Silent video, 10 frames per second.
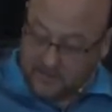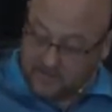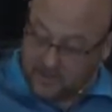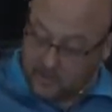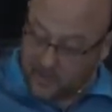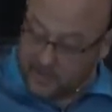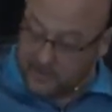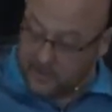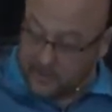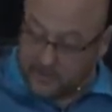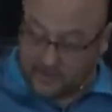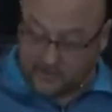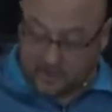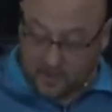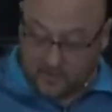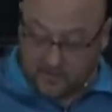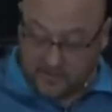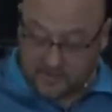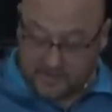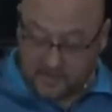and the creditor is
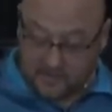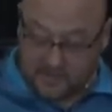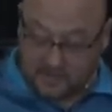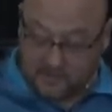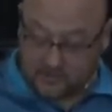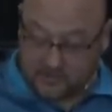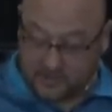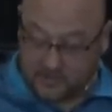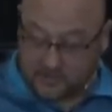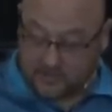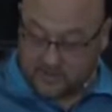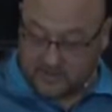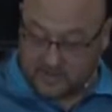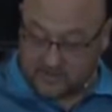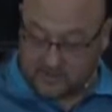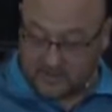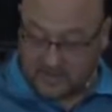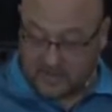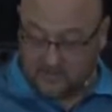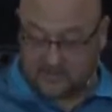coming to take my two sons to be his
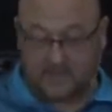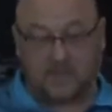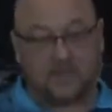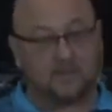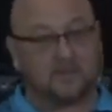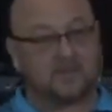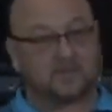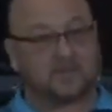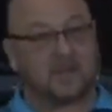slaves. Let me just